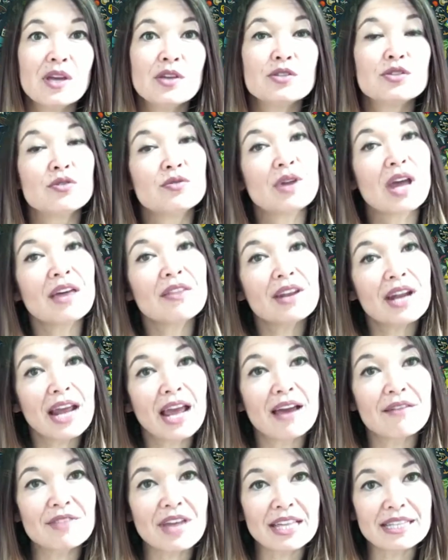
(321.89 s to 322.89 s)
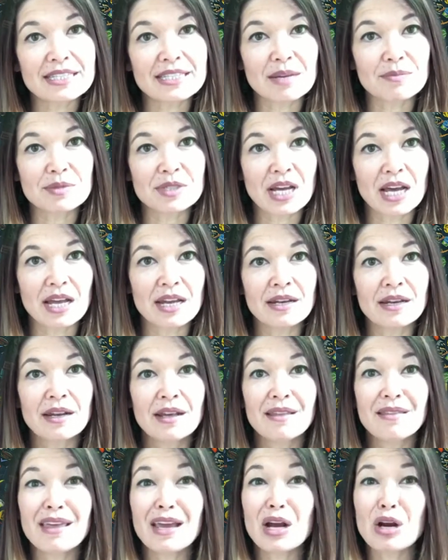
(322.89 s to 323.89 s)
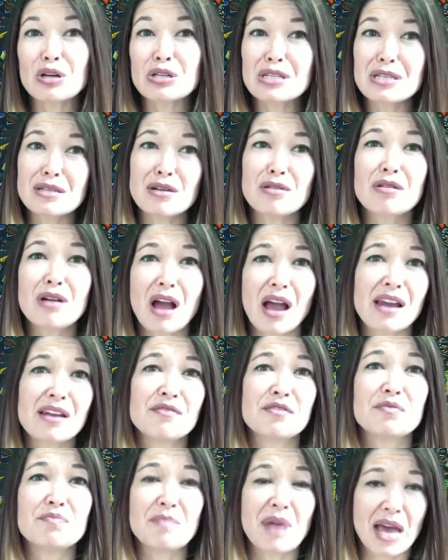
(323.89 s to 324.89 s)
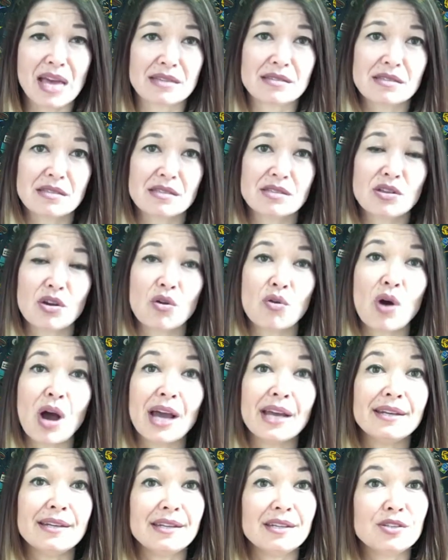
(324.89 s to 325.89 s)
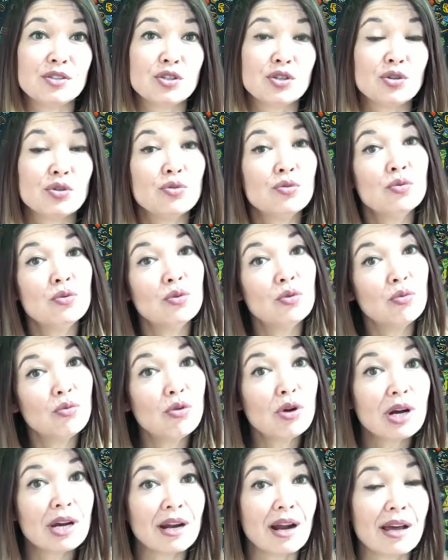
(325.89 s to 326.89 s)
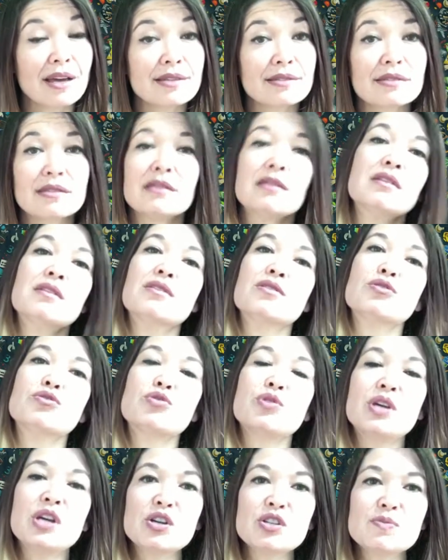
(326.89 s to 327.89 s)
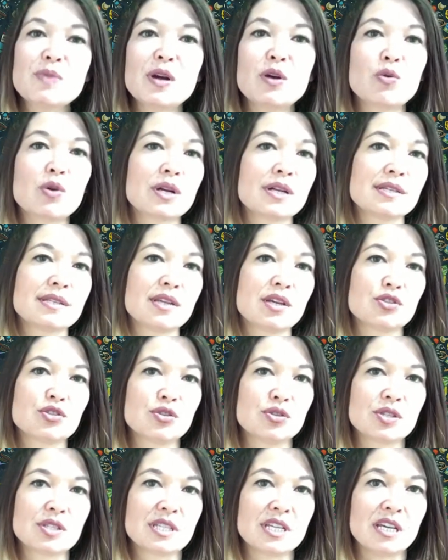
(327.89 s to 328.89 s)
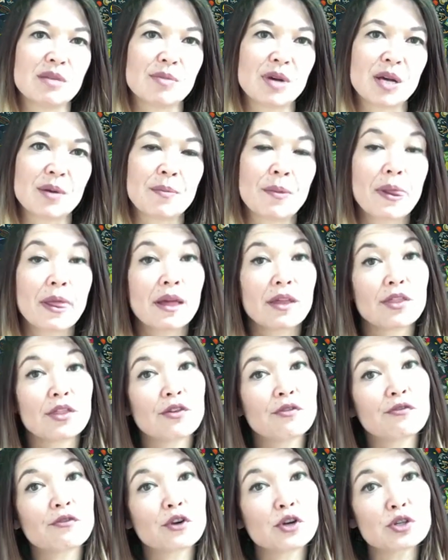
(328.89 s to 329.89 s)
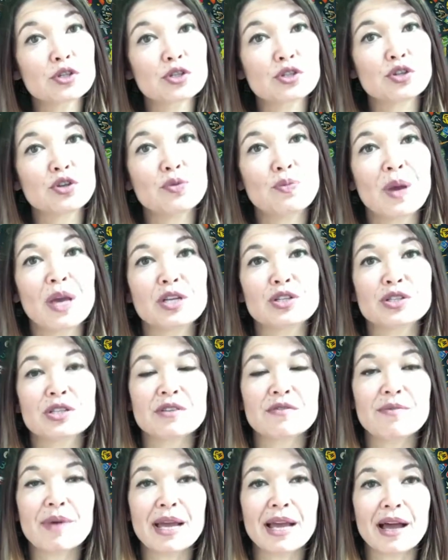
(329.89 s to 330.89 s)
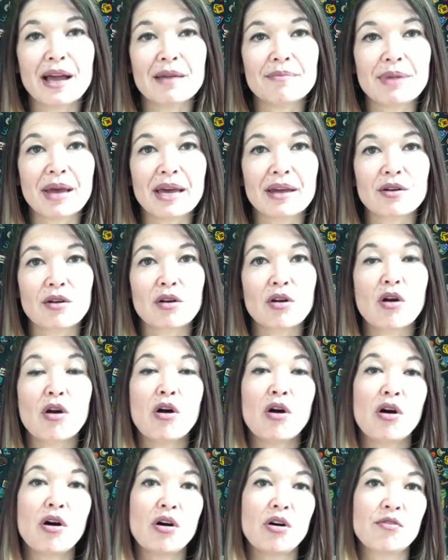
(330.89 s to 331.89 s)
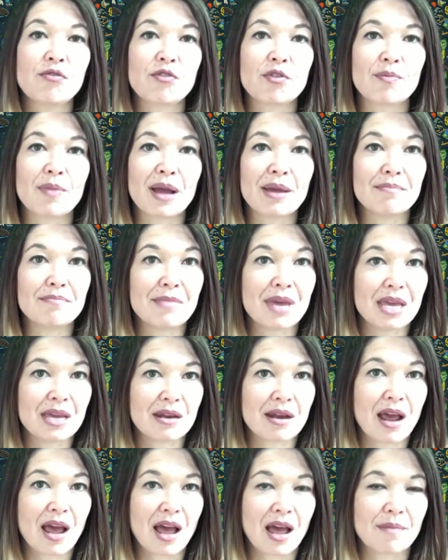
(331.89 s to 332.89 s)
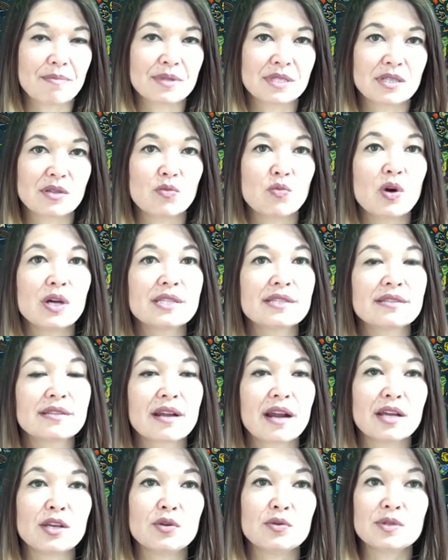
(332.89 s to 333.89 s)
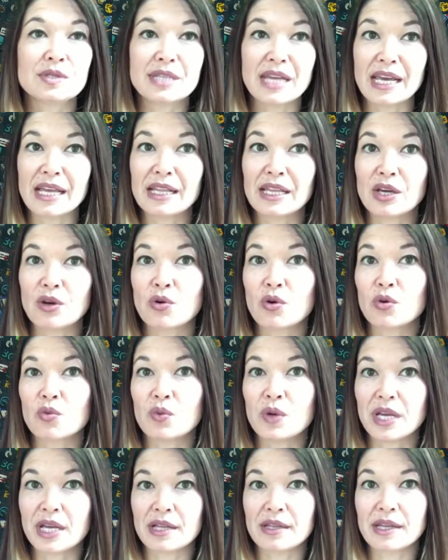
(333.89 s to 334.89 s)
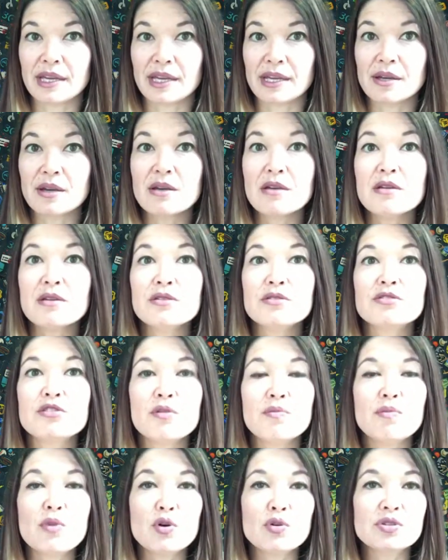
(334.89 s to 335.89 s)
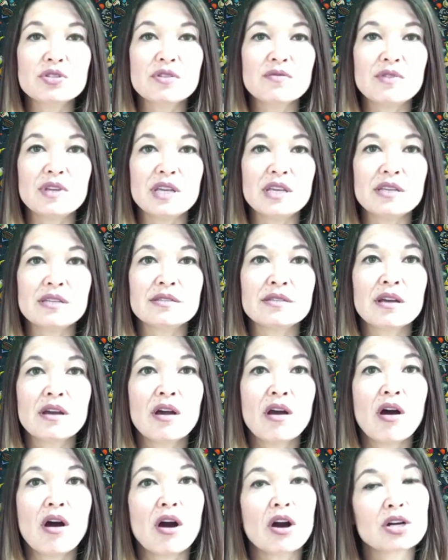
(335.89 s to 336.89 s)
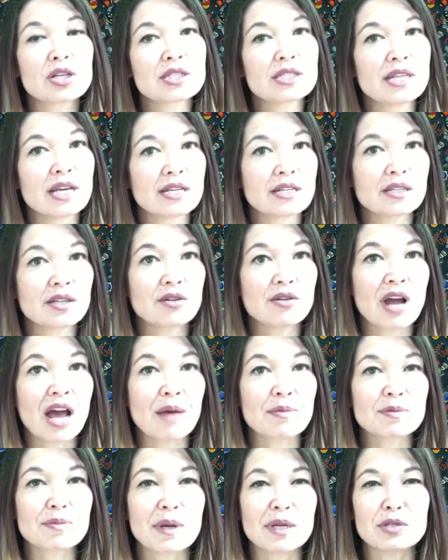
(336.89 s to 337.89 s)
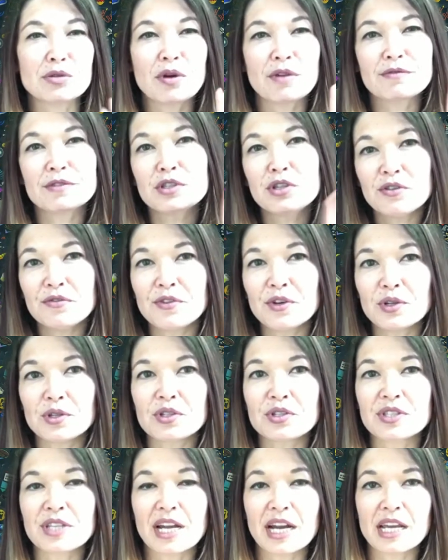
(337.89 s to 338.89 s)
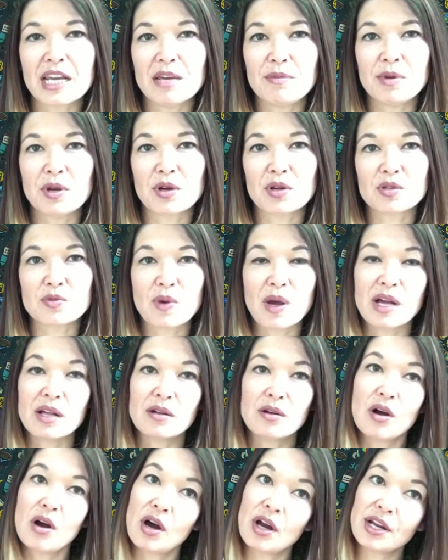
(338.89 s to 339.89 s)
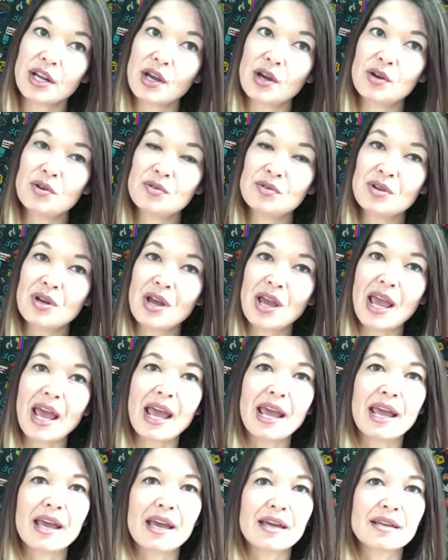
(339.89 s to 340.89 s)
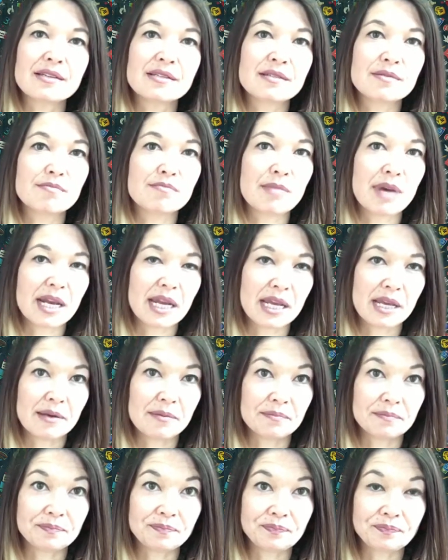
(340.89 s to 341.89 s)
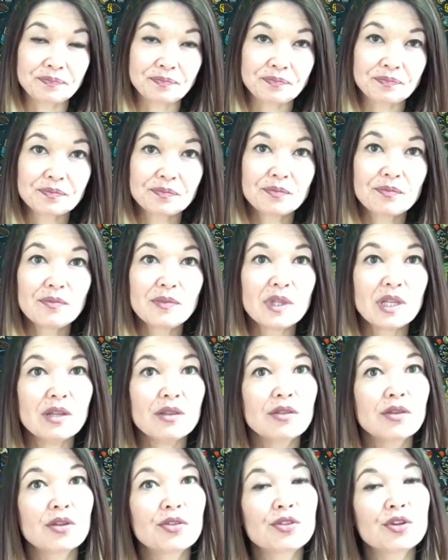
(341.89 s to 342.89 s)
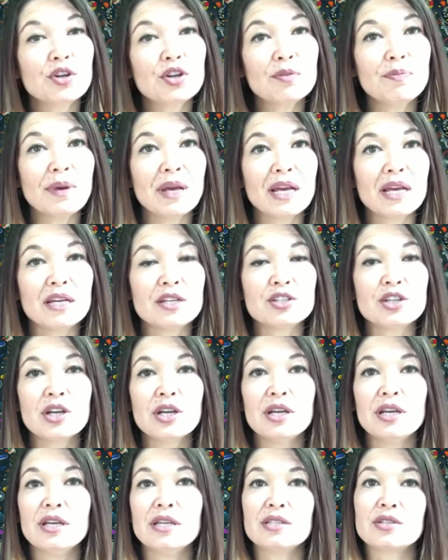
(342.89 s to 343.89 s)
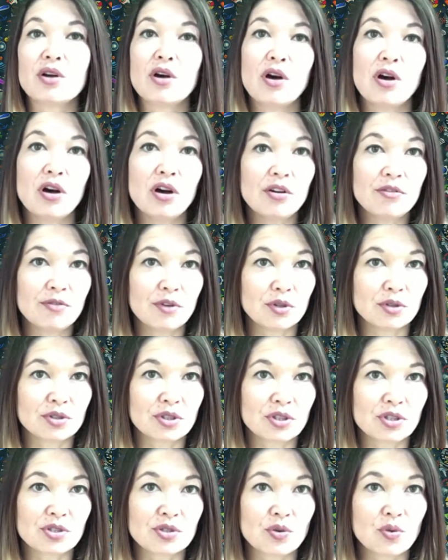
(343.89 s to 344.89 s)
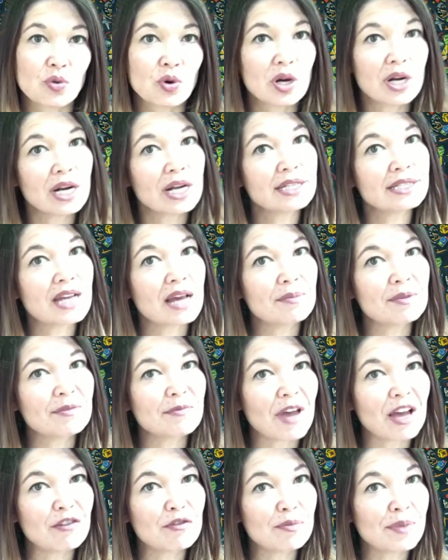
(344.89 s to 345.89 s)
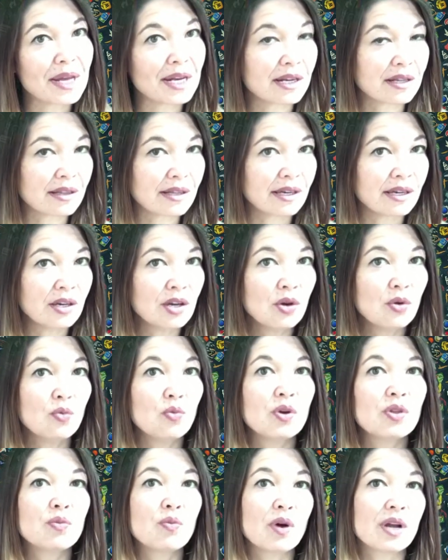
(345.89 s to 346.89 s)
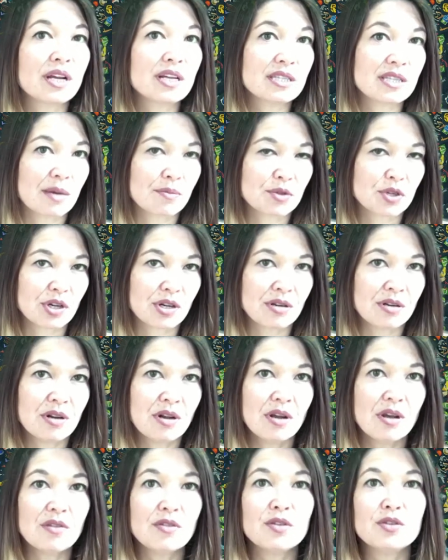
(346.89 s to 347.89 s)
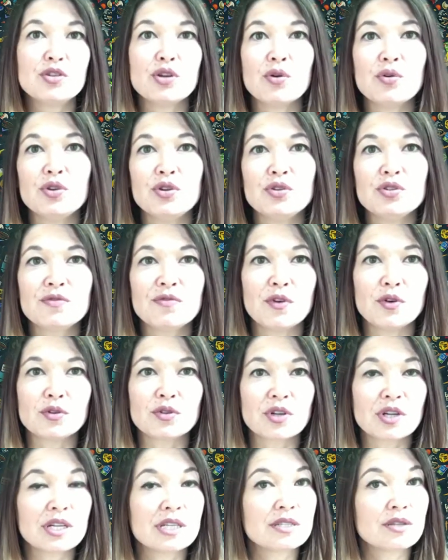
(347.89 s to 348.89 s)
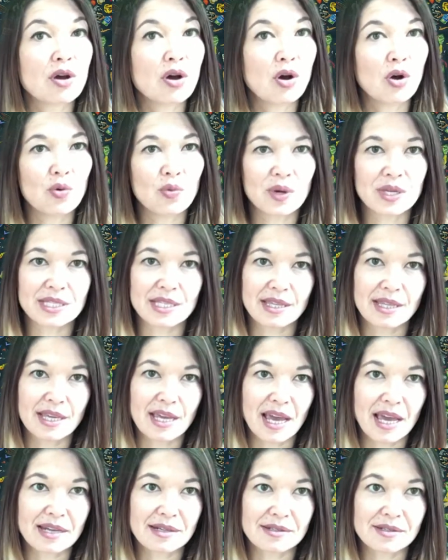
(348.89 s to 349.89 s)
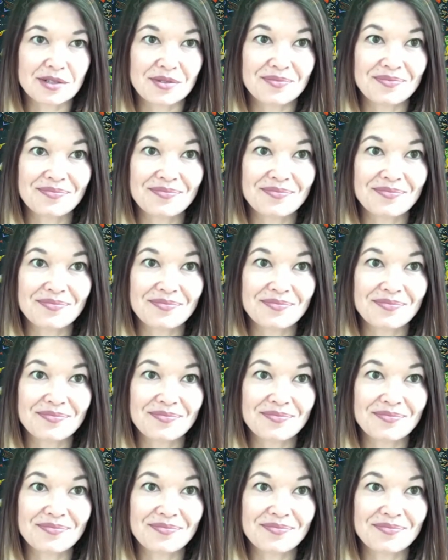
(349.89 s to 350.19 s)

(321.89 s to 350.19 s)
So now that I have that step done, they are still kind of a mess. So I need to organize. So here's my organizational schema. The first two pages of my iPad are all for my main apps, the ones that I use daily or weekly. So most of these are standalone apps, but I do have two folders that I keep here as well, audio and money. The third page is all folders organized alphabetically with one exception. The don't use folder is always at the end.